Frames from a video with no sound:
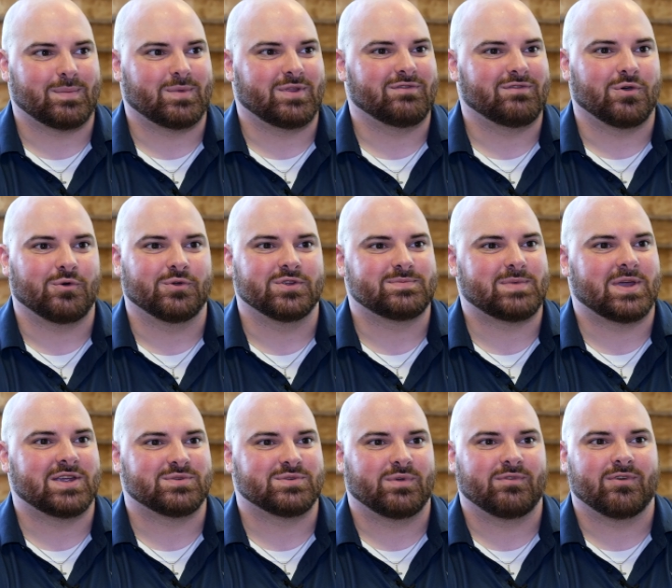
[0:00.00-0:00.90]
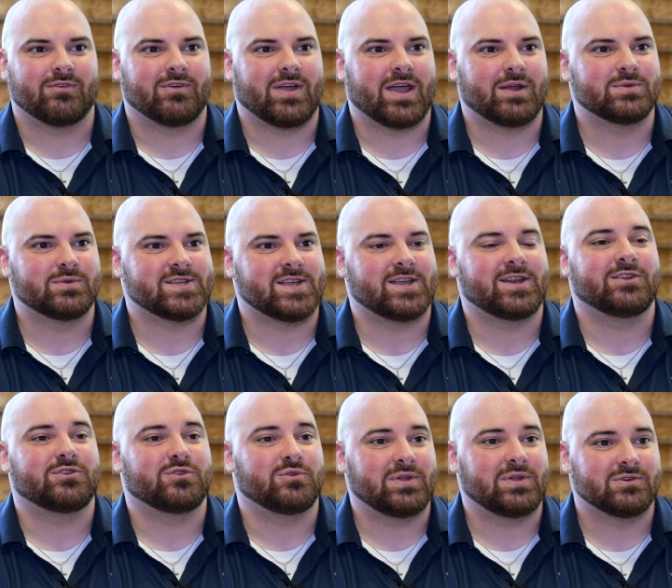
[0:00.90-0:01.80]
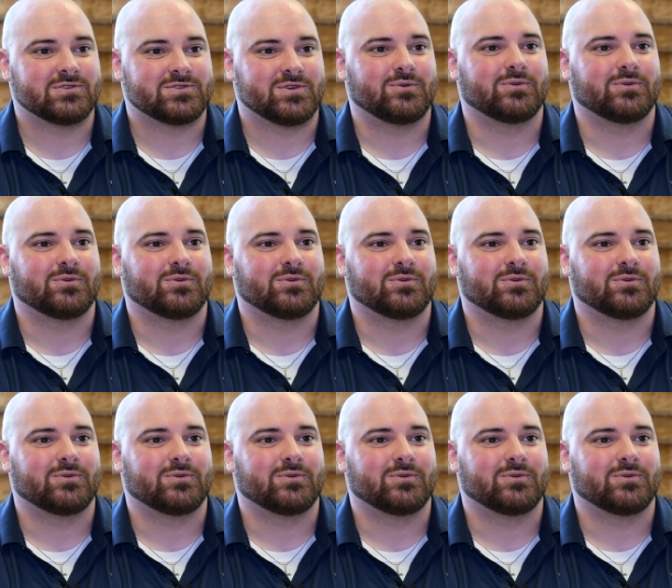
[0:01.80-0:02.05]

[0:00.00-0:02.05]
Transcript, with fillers: I believe the oldest patient we've ever had was 82 years